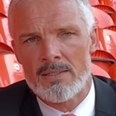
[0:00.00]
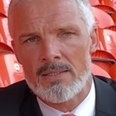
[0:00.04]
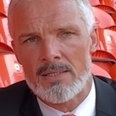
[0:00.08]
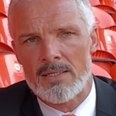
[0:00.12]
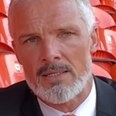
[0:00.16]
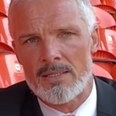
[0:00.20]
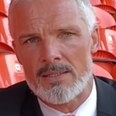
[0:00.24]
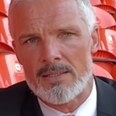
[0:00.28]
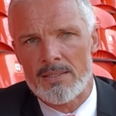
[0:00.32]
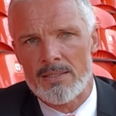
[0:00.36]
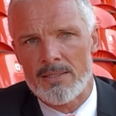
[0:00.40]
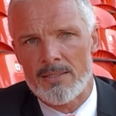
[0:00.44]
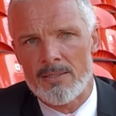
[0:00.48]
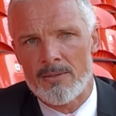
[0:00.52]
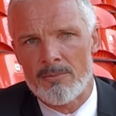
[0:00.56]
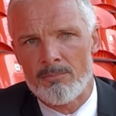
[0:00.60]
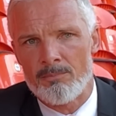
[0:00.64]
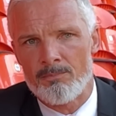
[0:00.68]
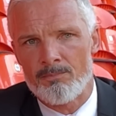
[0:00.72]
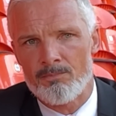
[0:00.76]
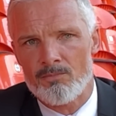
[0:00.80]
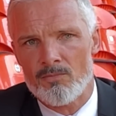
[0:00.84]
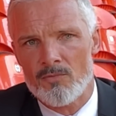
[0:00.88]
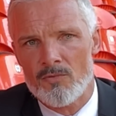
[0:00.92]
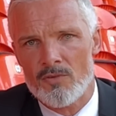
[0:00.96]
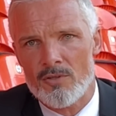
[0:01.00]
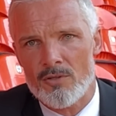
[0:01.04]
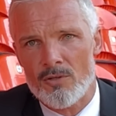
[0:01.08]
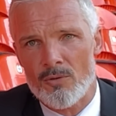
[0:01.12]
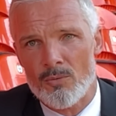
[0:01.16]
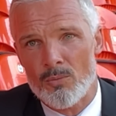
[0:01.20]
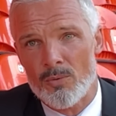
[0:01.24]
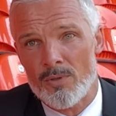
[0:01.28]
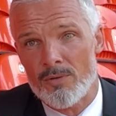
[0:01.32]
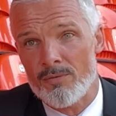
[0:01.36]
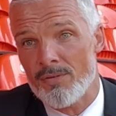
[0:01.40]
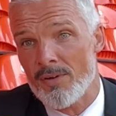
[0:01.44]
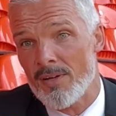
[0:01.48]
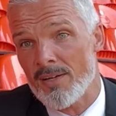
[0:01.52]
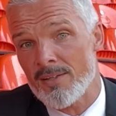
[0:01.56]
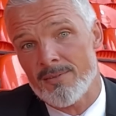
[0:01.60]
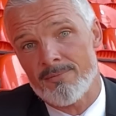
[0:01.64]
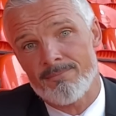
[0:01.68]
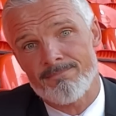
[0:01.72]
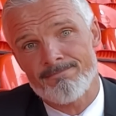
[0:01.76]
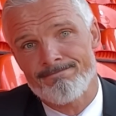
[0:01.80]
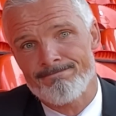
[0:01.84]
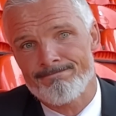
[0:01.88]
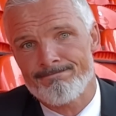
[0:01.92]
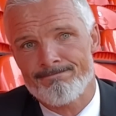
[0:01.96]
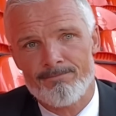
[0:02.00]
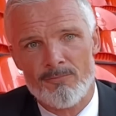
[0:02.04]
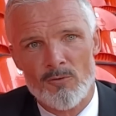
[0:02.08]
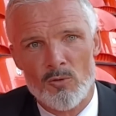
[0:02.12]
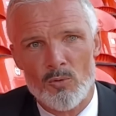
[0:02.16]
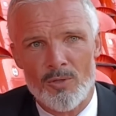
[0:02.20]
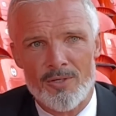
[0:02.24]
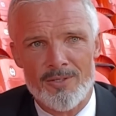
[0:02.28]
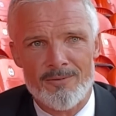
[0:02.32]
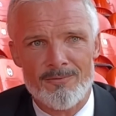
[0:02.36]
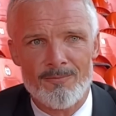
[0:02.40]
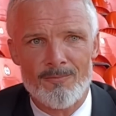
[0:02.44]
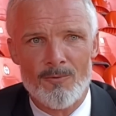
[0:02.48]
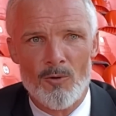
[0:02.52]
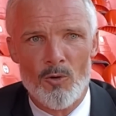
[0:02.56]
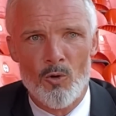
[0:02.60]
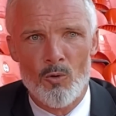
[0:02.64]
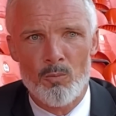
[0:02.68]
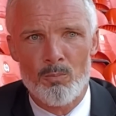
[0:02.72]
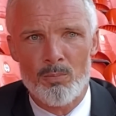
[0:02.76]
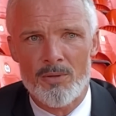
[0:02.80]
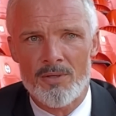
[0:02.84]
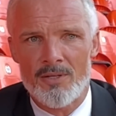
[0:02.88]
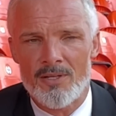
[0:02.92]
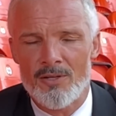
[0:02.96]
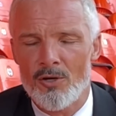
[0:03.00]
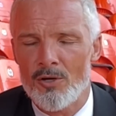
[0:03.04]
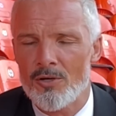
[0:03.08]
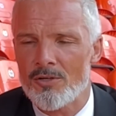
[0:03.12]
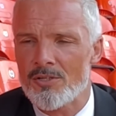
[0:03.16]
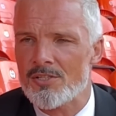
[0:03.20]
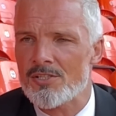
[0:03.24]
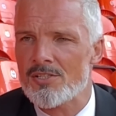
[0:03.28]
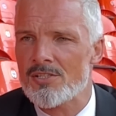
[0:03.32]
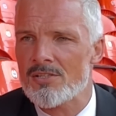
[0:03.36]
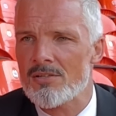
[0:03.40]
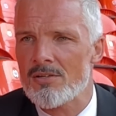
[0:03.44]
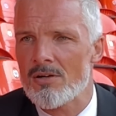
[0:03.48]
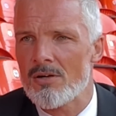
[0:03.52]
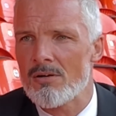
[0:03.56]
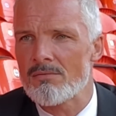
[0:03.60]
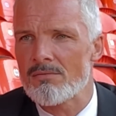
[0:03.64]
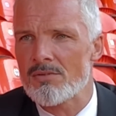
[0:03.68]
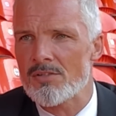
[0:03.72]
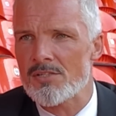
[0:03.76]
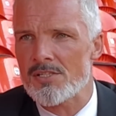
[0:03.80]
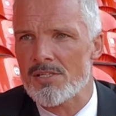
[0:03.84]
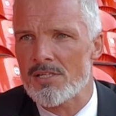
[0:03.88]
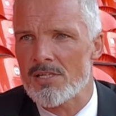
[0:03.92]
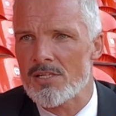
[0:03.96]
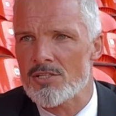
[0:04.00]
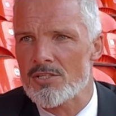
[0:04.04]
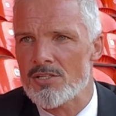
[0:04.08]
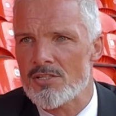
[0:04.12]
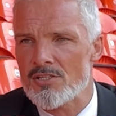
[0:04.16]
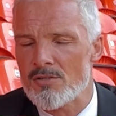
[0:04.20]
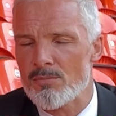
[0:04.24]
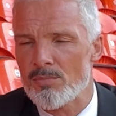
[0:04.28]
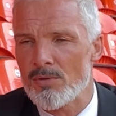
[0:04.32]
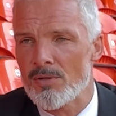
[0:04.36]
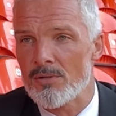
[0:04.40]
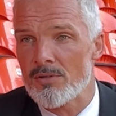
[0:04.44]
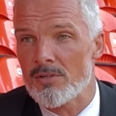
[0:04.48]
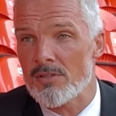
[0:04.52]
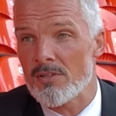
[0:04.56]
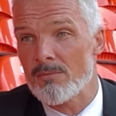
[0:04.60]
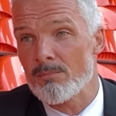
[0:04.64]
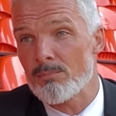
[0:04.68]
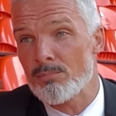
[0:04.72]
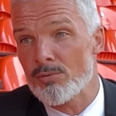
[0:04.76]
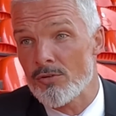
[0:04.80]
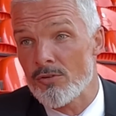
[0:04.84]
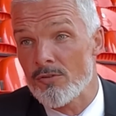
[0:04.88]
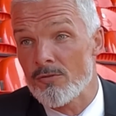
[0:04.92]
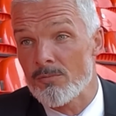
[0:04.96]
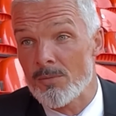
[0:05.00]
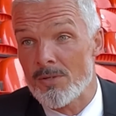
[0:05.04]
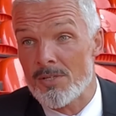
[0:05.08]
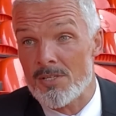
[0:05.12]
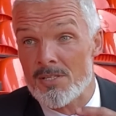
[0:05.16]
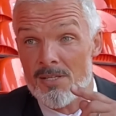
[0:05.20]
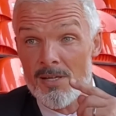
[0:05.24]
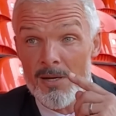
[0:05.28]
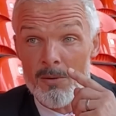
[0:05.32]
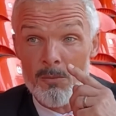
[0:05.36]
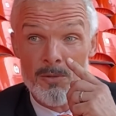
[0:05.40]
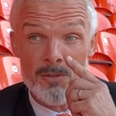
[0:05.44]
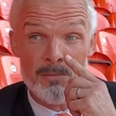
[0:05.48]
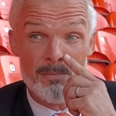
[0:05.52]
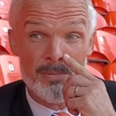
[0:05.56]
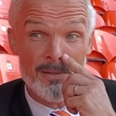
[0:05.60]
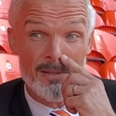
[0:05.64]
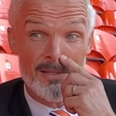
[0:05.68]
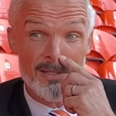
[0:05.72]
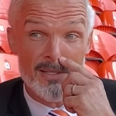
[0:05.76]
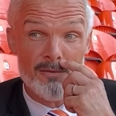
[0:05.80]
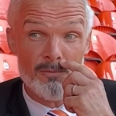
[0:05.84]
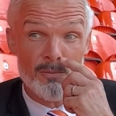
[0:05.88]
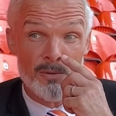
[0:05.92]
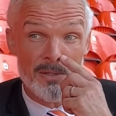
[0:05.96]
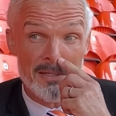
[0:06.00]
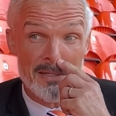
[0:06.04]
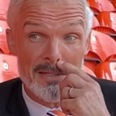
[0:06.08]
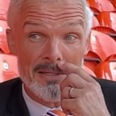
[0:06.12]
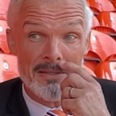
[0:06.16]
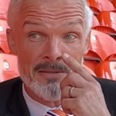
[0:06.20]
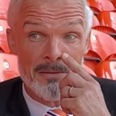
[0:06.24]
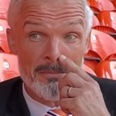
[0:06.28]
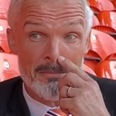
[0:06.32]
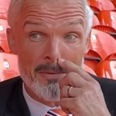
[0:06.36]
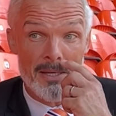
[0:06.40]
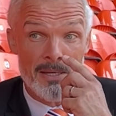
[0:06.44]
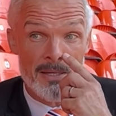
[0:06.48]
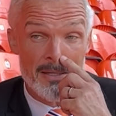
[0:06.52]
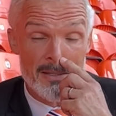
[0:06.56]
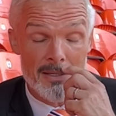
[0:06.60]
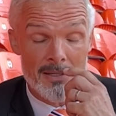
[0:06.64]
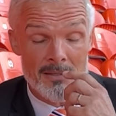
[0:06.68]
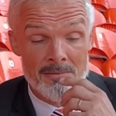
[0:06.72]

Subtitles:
And, you know, we've had quite open and honest conversations about the improvements that we believe we need to make.